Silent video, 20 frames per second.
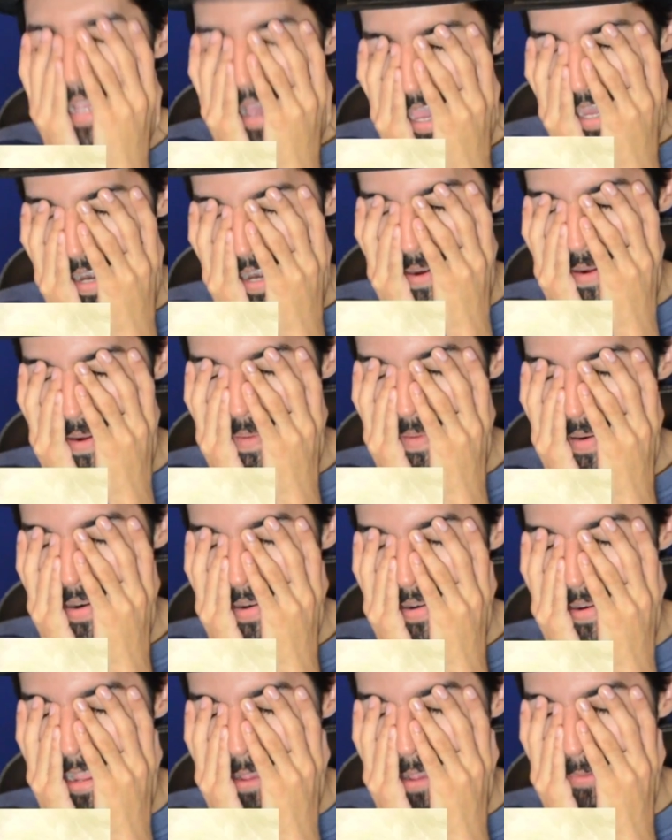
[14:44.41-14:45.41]
I don't know what
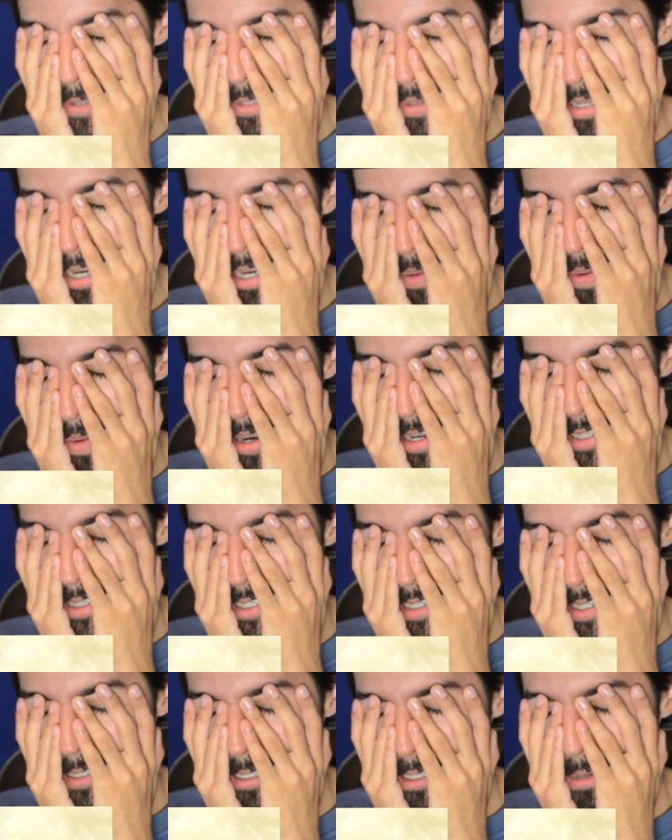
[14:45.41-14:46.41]
her name is, but I want to see
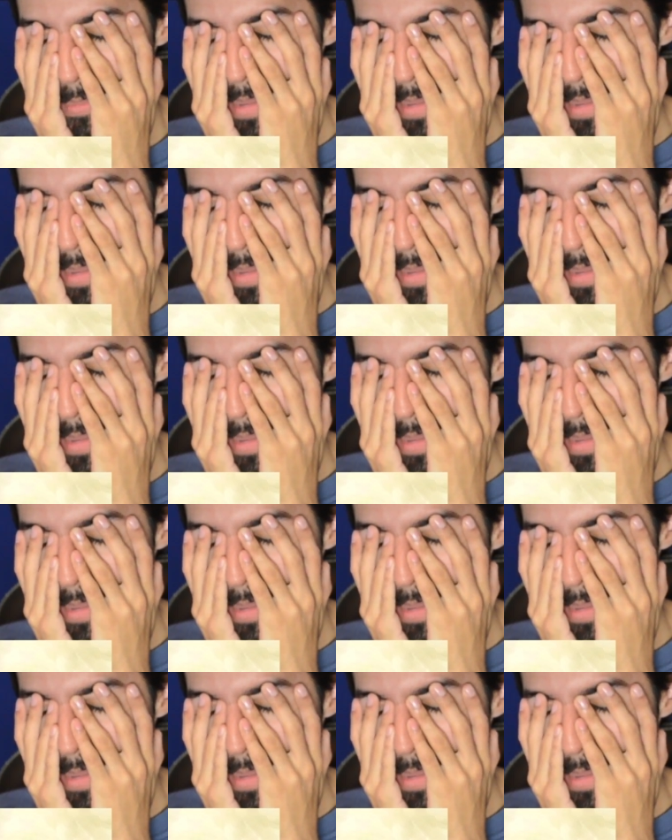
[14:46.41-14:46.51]
her so